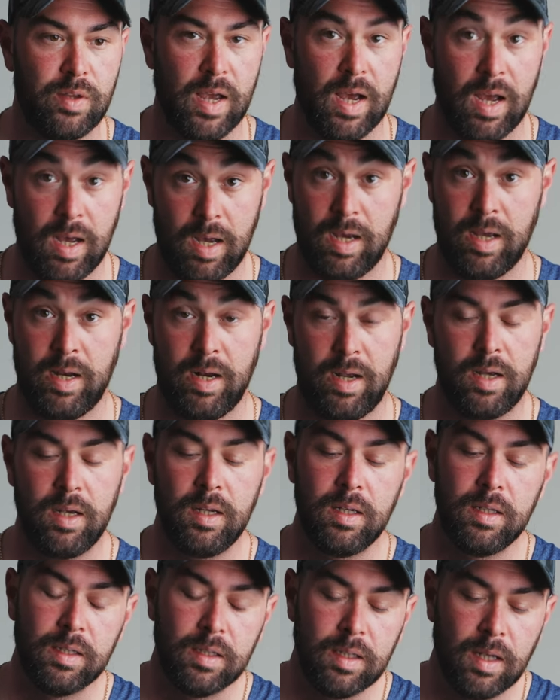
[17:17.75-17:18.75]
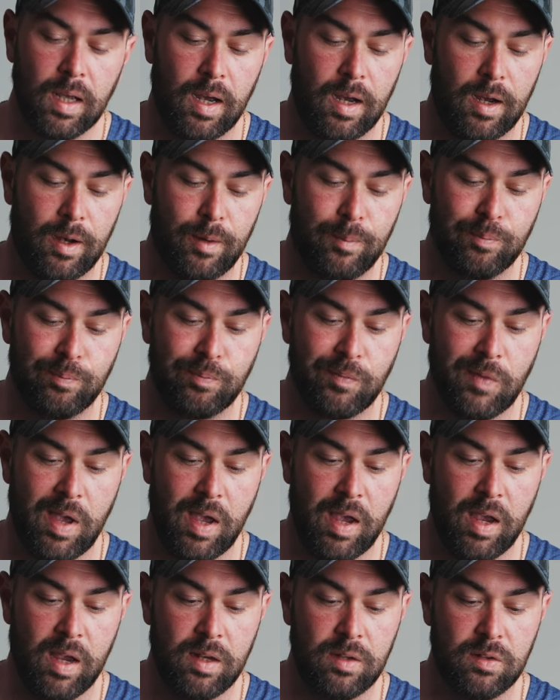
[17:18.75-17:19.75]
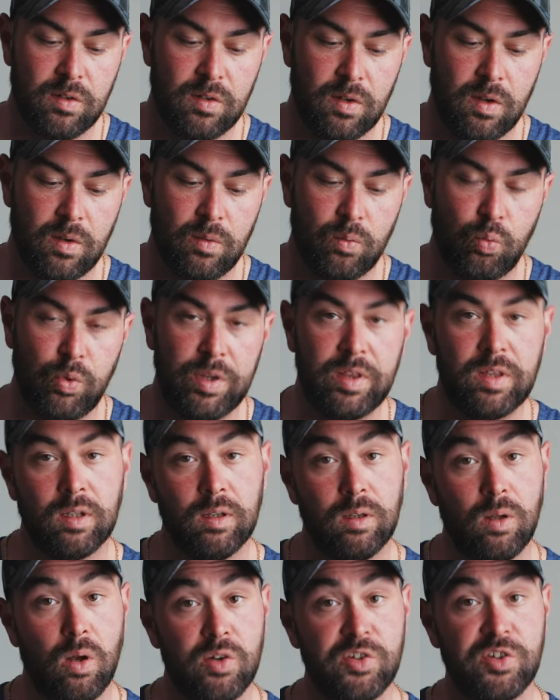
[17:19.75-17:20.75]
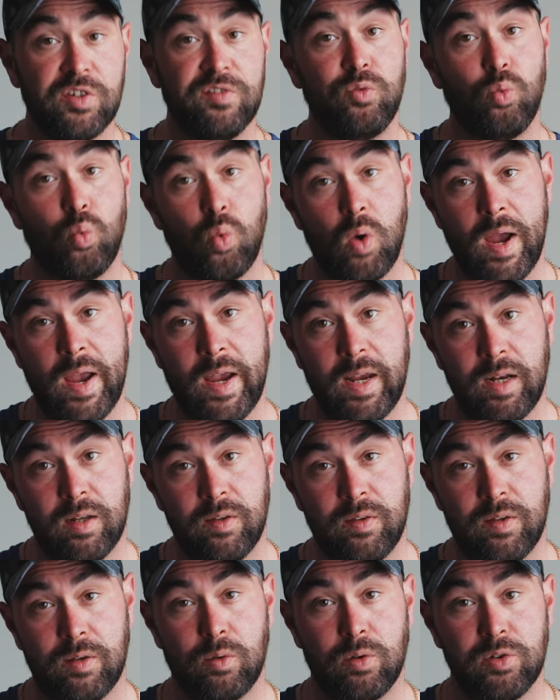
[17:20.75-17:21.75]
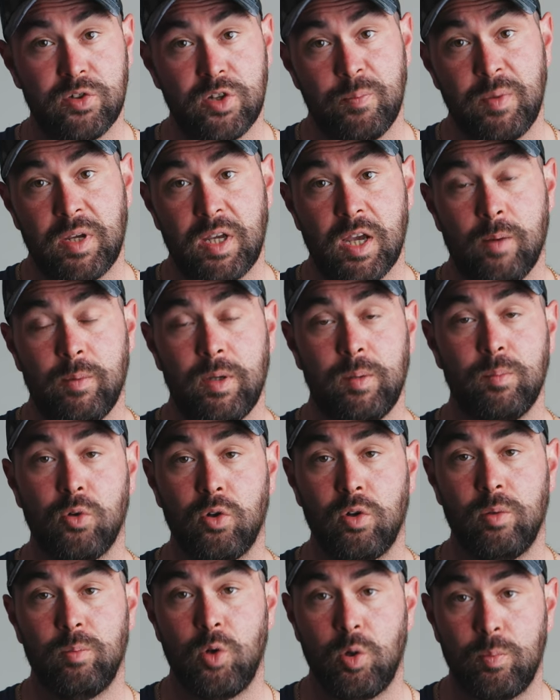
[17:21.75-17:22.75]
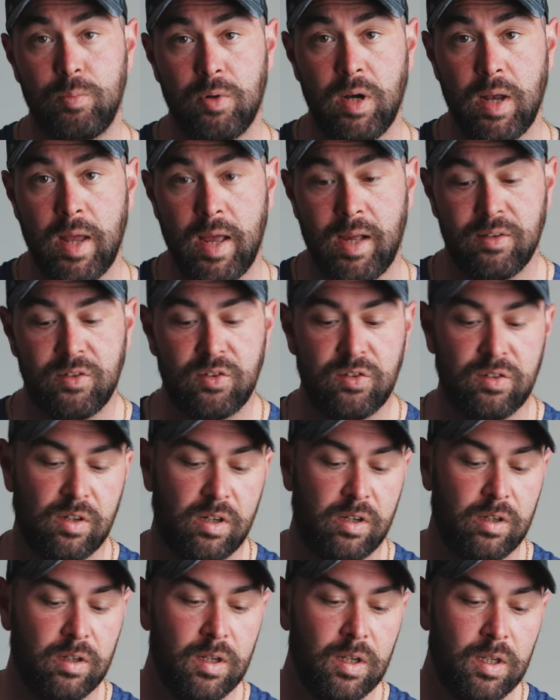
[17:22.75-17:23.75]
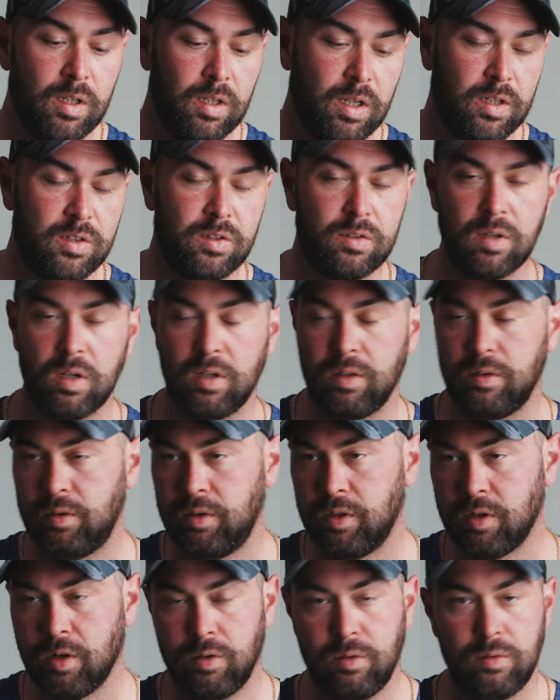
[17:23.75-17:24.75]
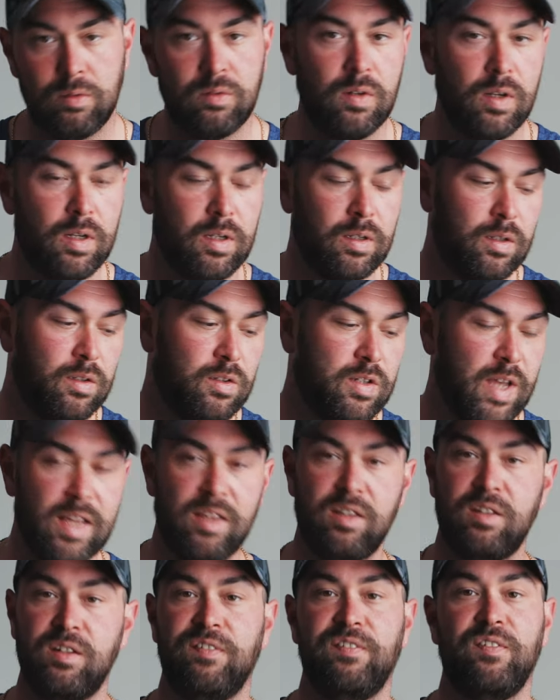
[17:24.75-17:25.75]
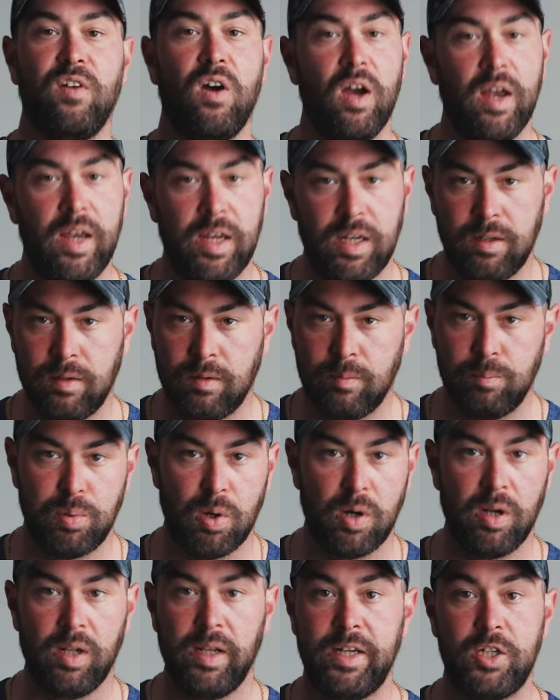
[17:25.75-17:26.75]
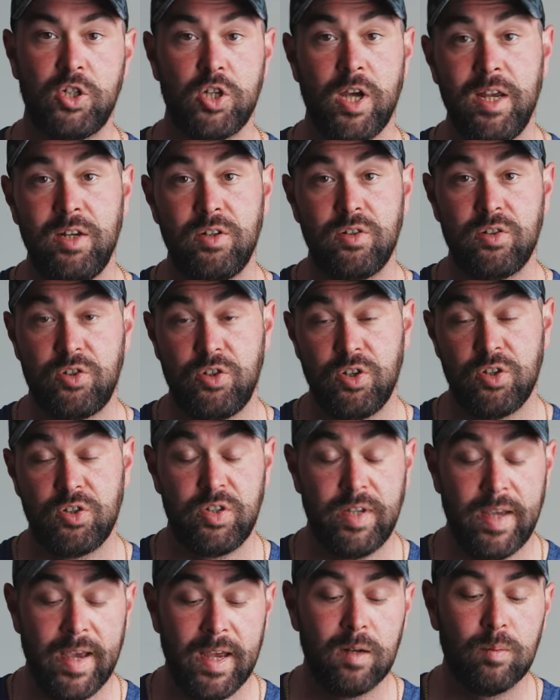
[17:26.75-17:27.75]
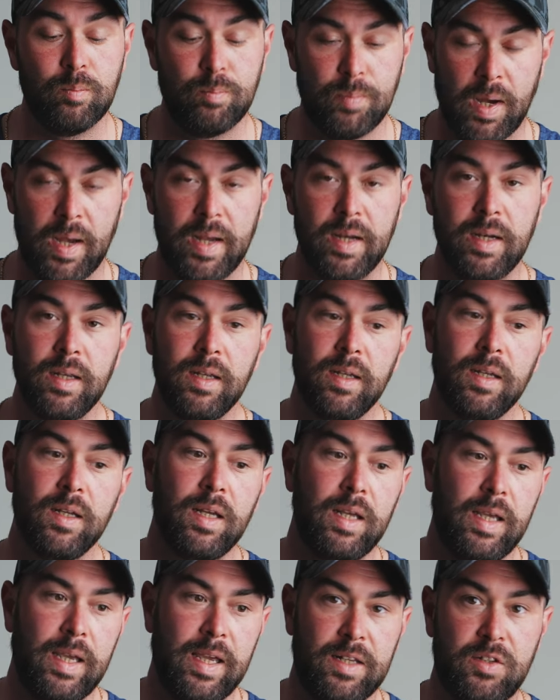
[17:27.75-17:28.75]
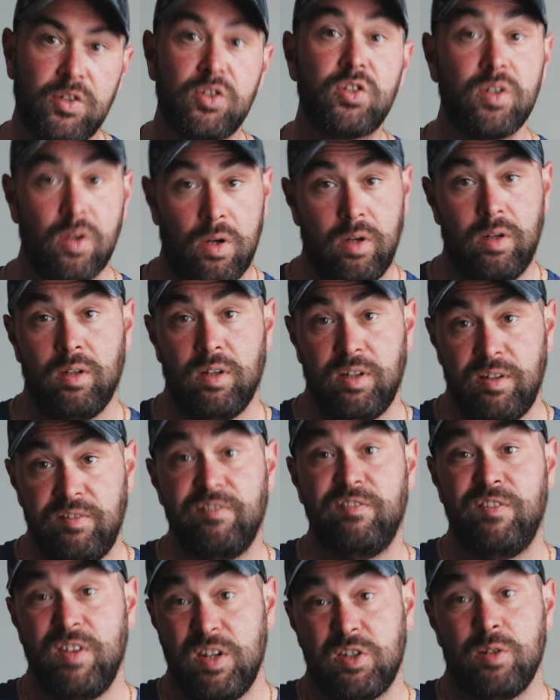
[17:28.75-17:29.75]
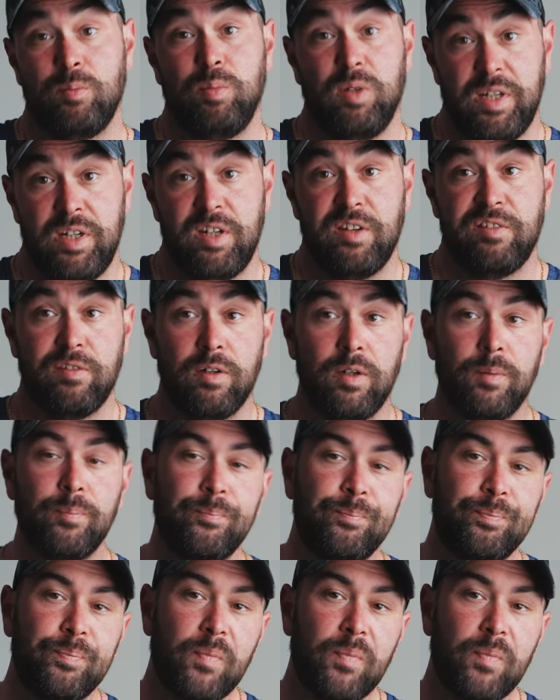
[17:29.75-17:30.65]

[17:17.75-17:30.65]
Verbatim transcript: harder. And with the loss of weight, they're also becoming more and more pronounced. So it's not, death-defying bodily changes just yet, but it's certainly visibly different.